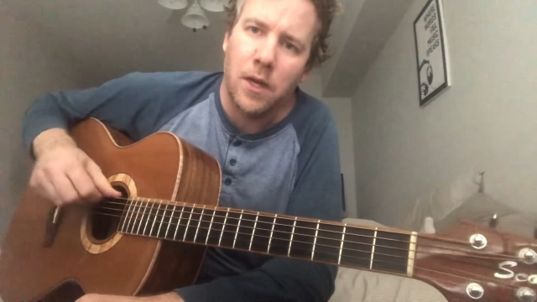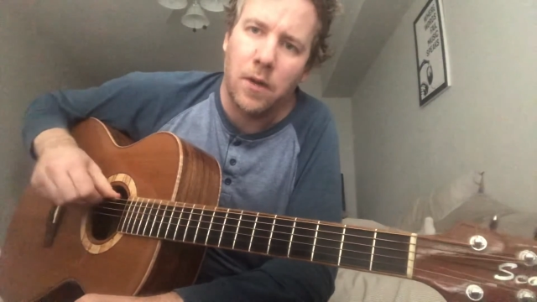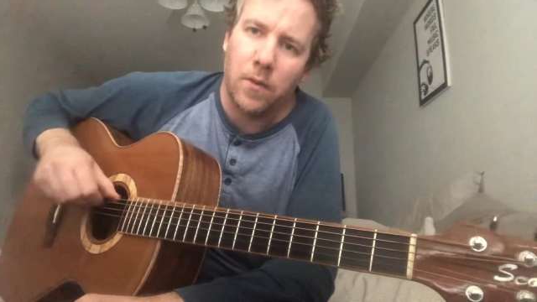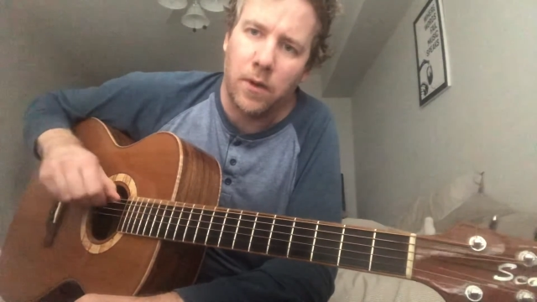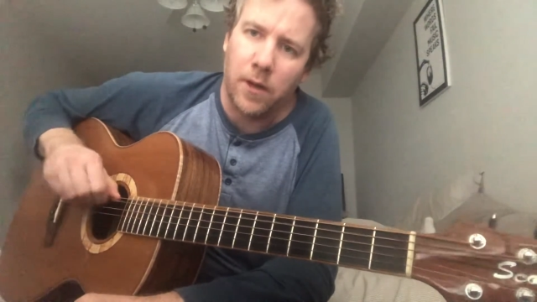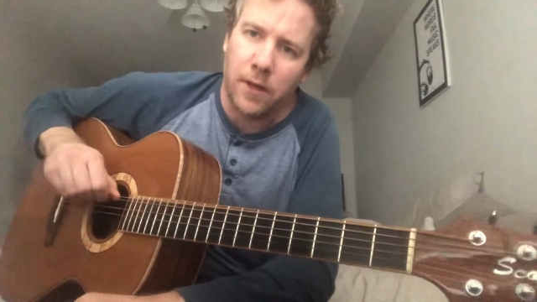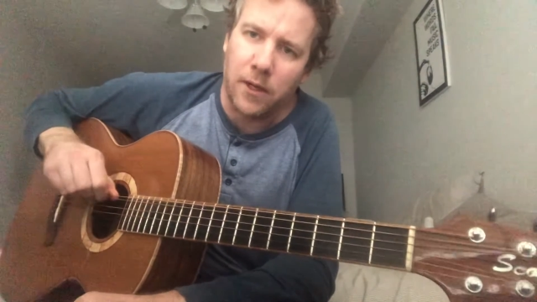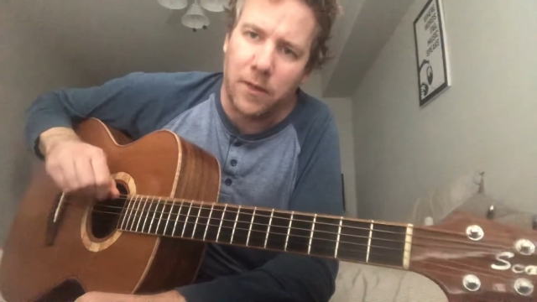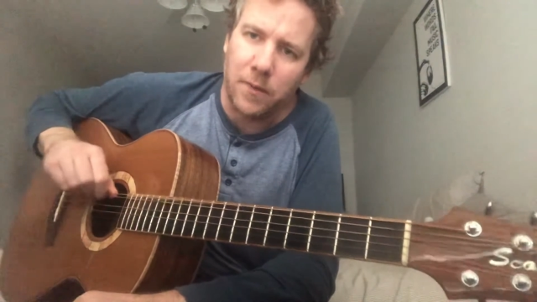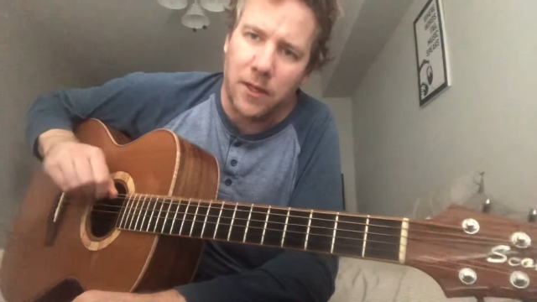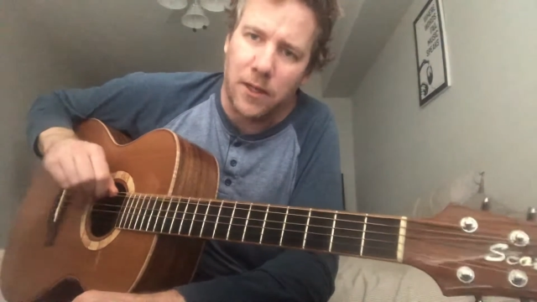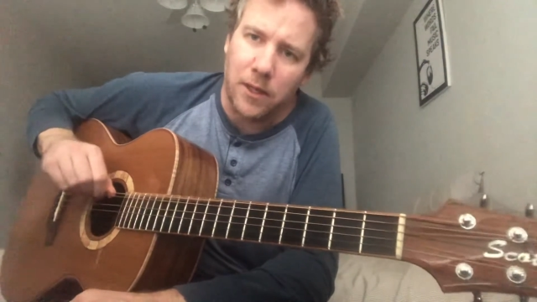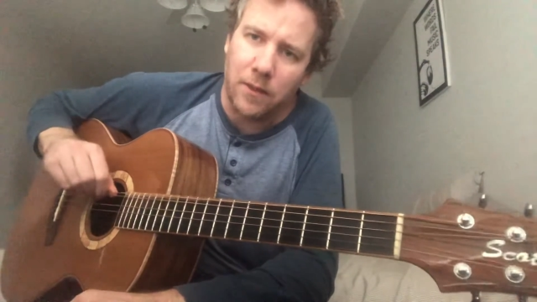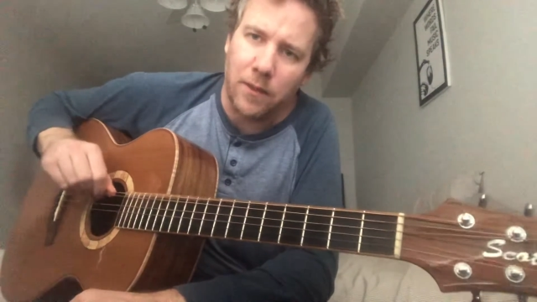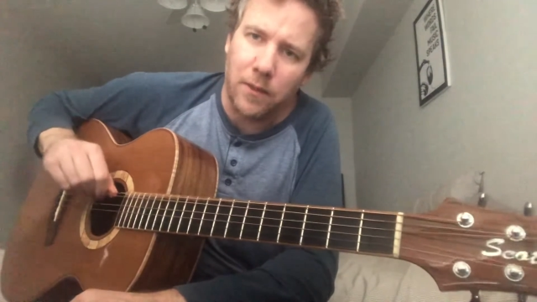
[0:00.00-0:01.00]
We're not going to be
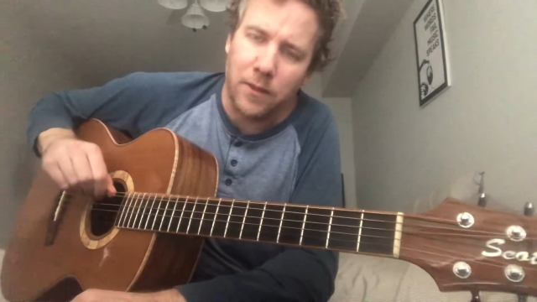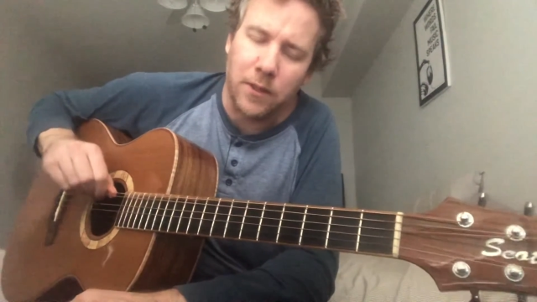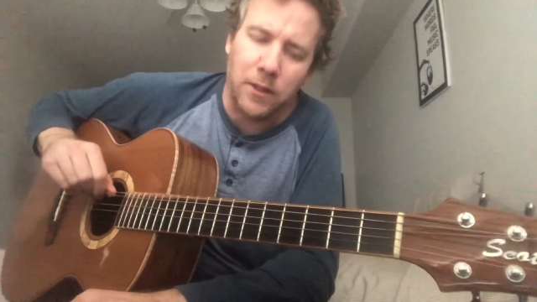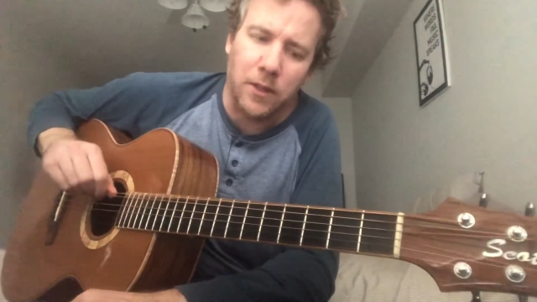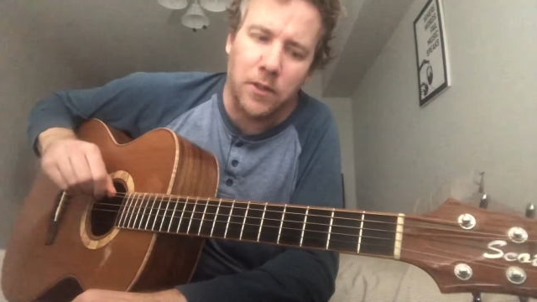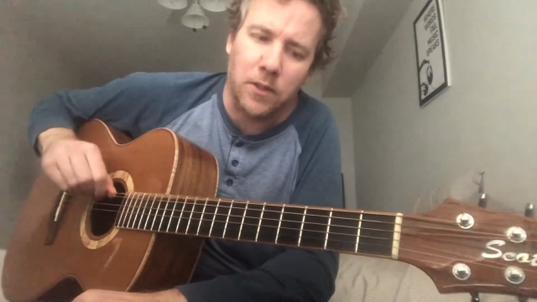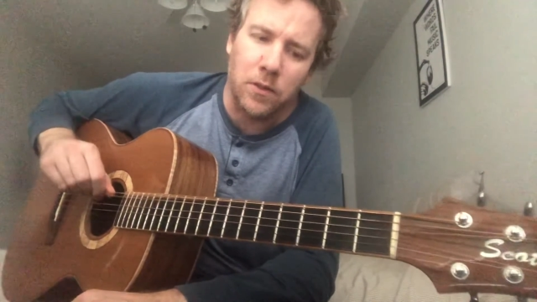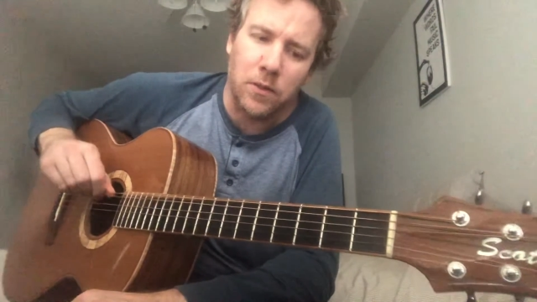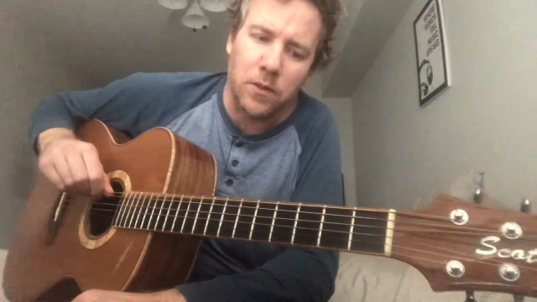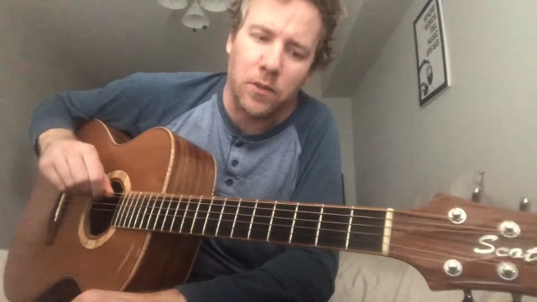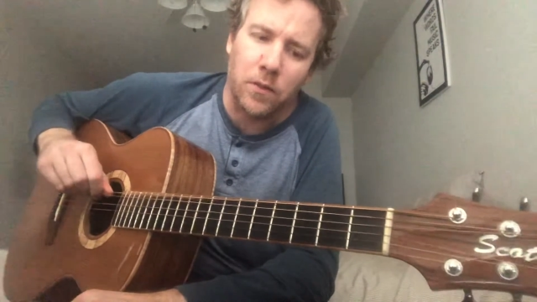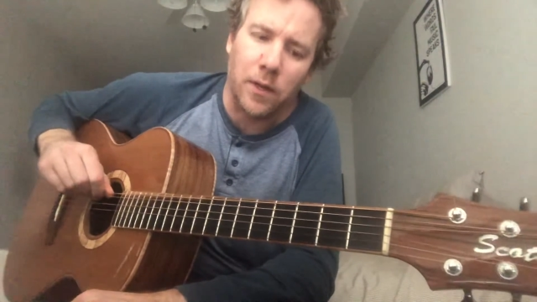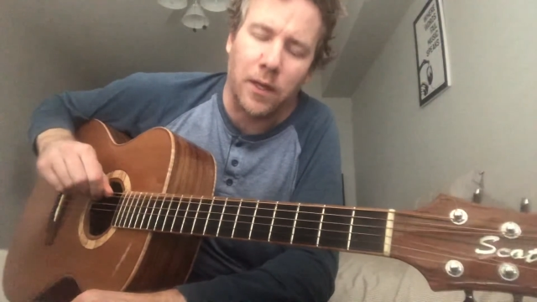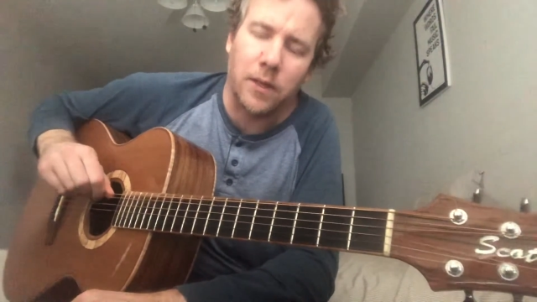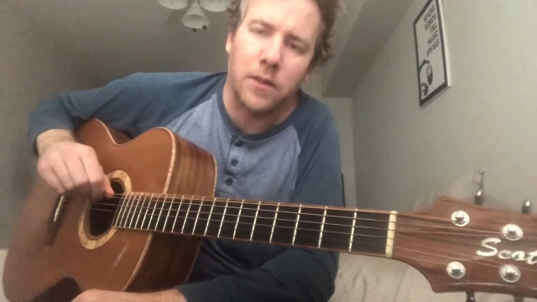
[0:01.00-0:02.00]
dealing with these 2
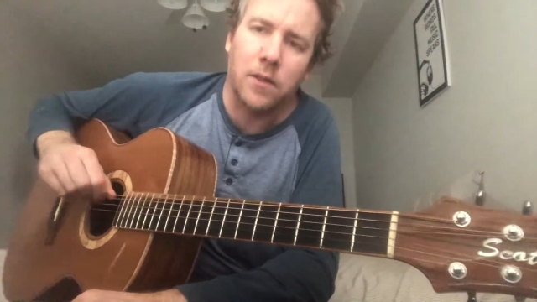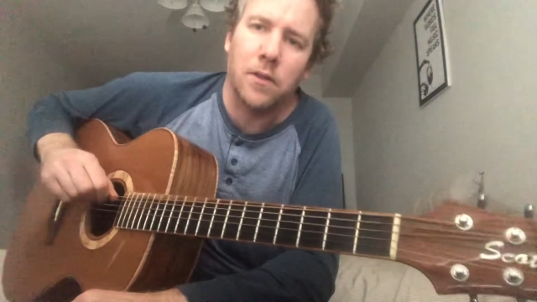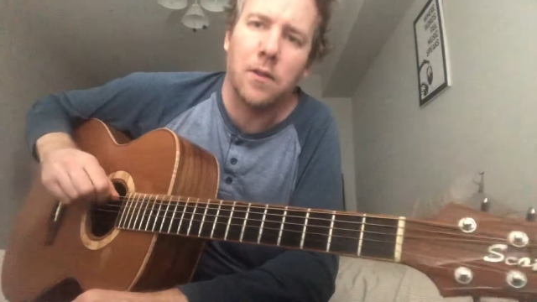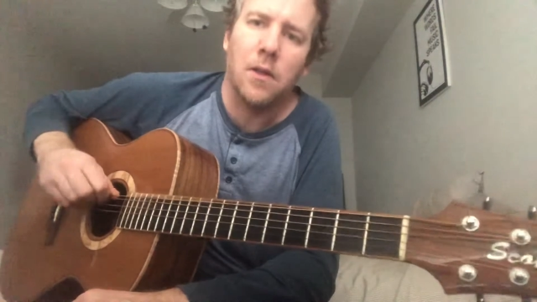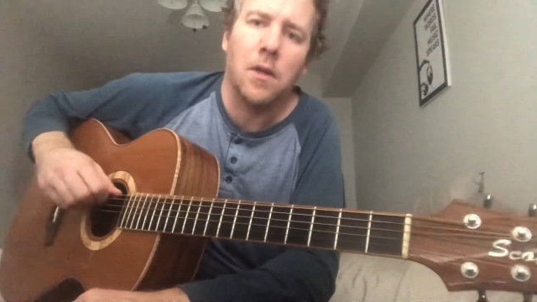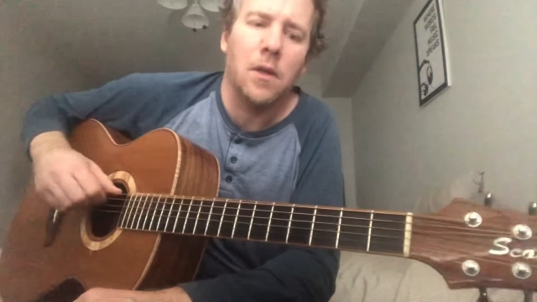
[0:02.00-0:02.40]
strings.